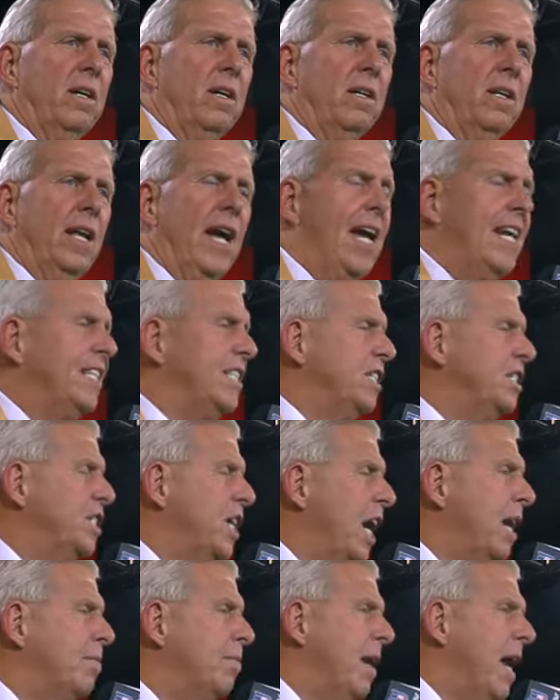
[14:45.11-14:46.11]
Ladies and
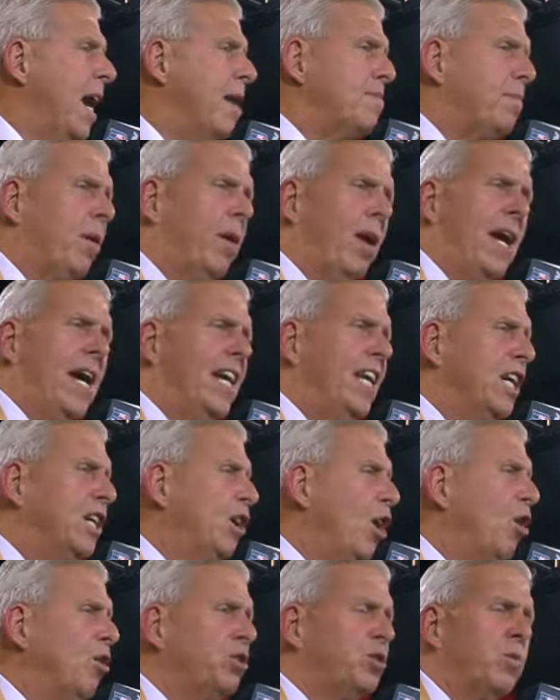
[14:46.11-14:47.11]
gentlemen, I played and
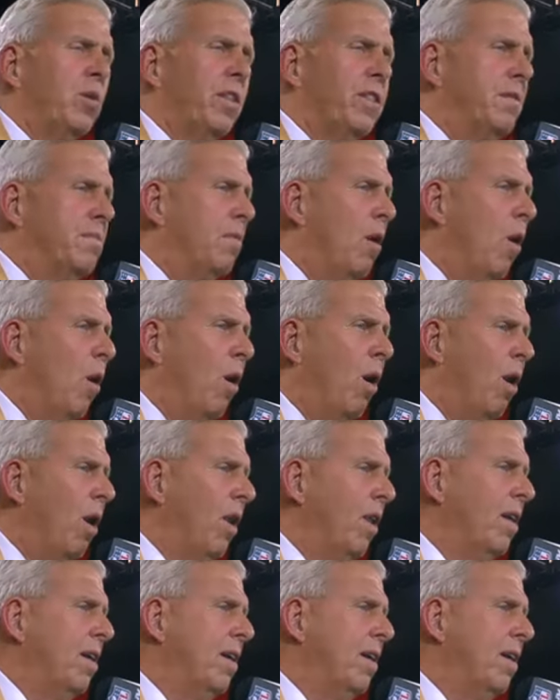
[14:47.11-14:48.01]
coached with them all.